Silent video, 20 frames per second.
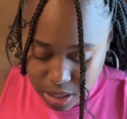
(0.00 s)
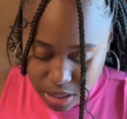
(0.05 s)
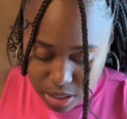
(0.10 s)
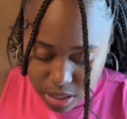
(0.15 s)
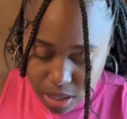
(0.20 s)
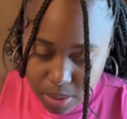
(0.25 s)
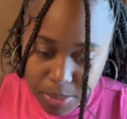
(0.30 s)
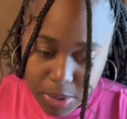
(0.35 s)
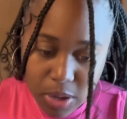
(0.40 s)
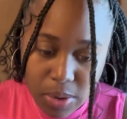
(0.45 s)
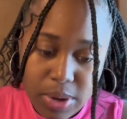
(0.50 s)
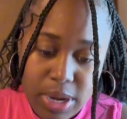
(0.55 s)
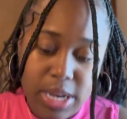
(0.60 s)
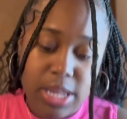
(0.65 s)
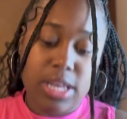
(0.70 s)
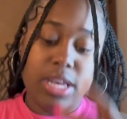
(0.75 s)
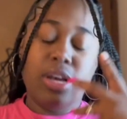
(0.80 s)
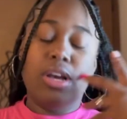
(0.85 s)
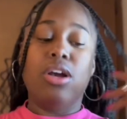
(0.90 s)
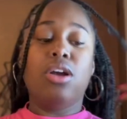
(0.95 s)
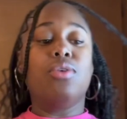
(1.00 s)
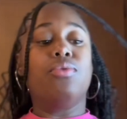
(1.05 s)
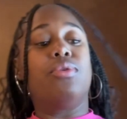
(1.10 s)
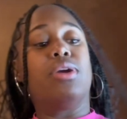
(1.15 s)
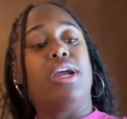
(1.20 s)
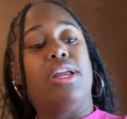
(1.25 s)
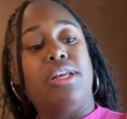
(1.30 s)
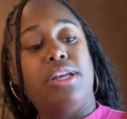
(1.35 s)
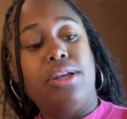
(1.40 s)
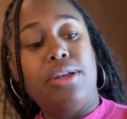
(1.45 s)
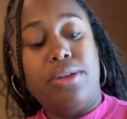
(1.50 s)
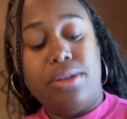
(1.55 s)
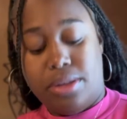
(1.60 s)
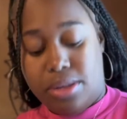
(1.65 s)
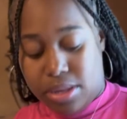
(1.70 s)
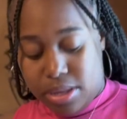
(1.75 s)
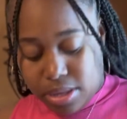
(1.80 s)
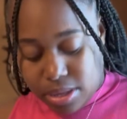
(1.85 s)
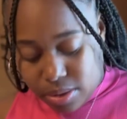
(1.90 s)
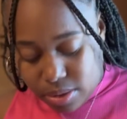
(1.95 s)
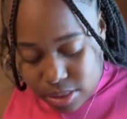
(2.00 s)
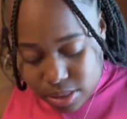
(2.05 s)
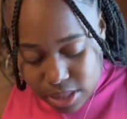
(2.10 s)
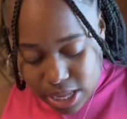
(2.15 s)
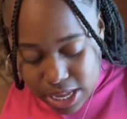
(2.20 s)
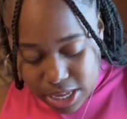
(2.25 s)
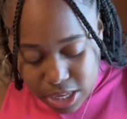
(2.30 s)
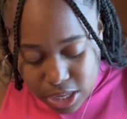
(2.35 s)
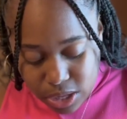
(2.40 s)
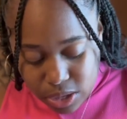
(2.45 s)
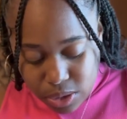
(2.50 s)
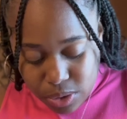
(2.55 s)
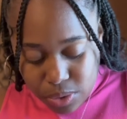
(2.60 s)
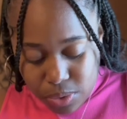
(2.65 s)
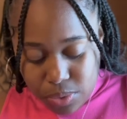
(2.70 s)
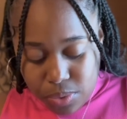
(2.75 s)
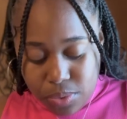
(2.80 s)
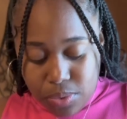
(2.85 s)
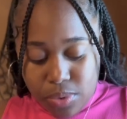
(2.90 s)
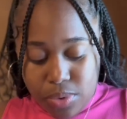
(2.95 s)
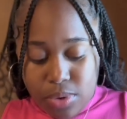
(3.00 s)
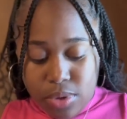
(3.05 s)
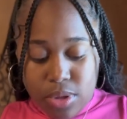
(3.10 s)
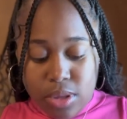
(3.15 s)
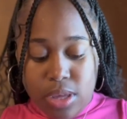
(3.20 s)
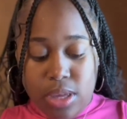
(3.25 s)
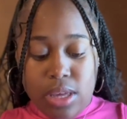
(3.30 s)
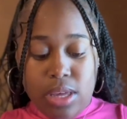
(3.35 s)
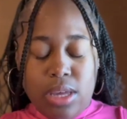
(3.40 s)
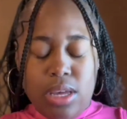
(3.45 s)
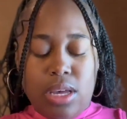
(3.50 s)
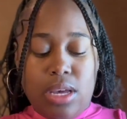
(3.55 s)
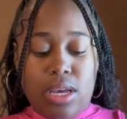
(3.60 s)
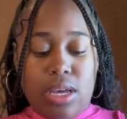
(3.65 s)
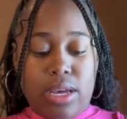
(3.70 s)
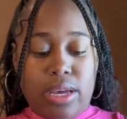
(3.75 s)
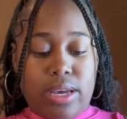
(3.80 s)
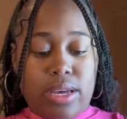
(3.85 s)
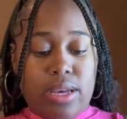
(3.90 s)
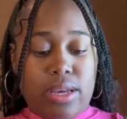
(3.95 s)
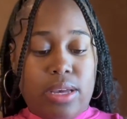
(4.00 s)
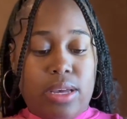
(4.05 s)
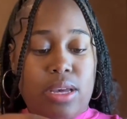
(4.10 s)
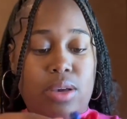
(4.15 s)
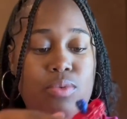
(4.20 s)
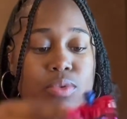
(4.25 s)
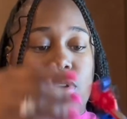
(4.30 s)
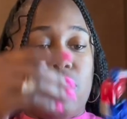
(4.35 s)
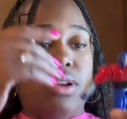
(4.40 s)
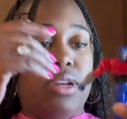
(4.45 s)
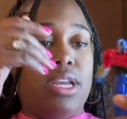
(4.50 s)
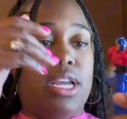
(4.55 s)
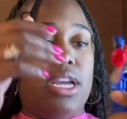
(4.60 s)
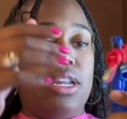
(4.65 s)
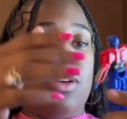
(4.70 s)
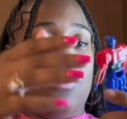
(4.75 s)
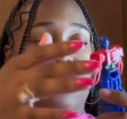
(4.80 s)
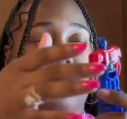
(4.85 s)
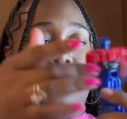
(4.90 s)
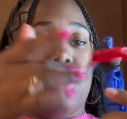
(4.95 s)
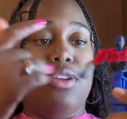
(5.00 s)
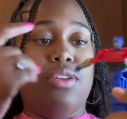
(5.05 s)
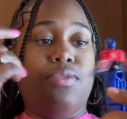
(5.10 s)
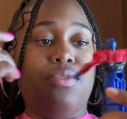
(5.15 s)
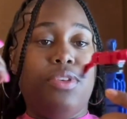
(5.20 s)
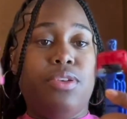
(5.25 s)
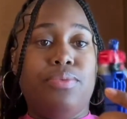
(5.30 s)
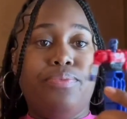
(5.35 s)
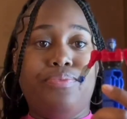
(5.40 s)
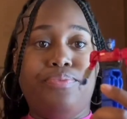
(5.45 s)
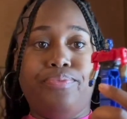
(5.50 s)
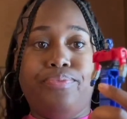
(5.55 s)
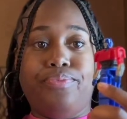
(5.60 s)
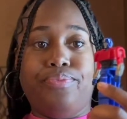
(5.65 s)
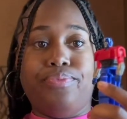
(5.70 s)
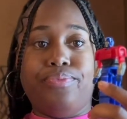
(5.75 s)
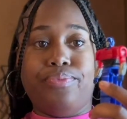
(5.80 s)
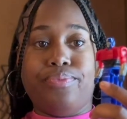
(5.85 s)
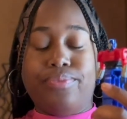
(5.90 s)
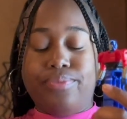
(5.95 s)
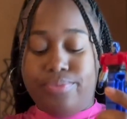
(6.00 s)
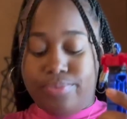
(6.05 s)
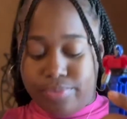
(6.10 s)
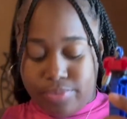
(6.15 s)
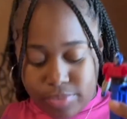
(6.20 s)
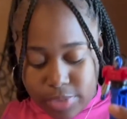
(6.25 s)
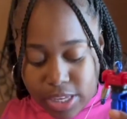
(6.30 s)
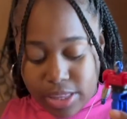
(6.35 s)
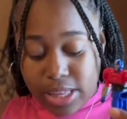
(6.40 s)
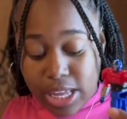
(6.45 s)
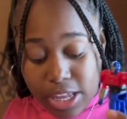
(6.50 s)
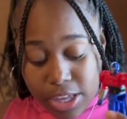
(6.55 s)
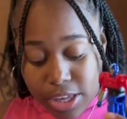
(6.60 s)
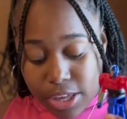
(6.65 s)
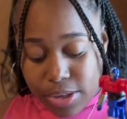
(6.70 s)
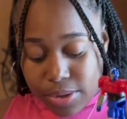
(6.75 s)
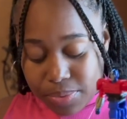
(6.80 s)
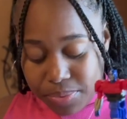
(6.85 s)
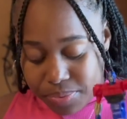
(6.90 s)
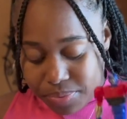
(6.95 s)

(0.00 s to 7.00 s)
I'm gonna go ahead and get her ready. Thank you. And we're gonna head over there in a few. Thank you